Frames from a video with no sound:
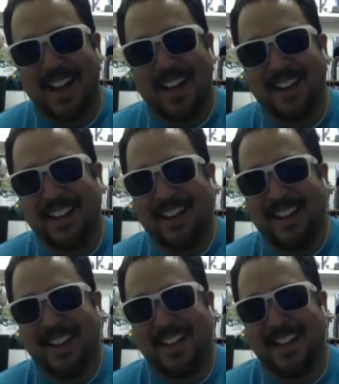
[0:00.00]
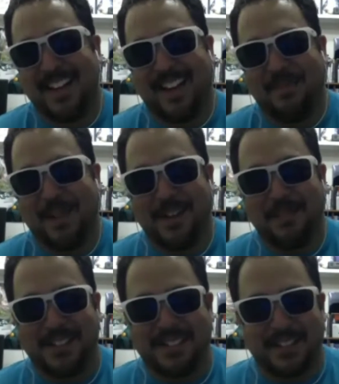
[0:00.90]
I
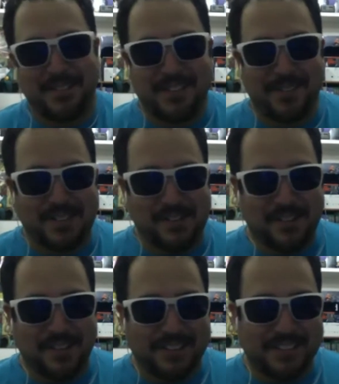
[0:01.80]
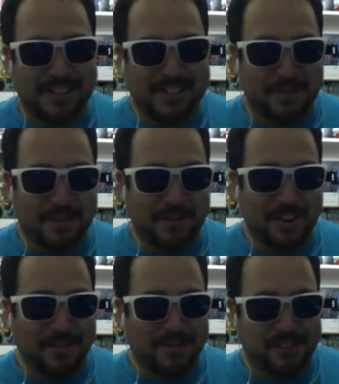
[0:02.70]
painted myself in a corner because I told my
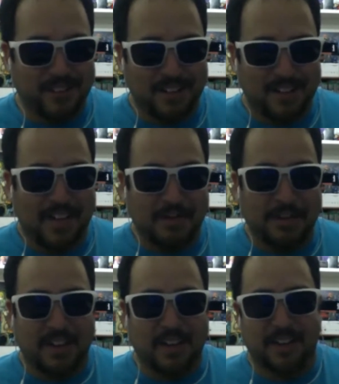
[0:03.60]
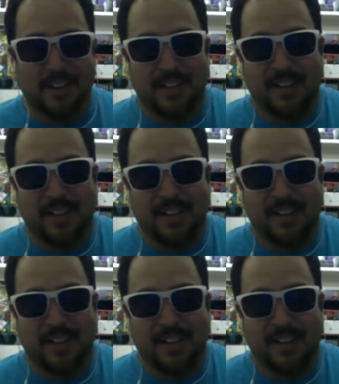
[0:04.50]
wife, I was like,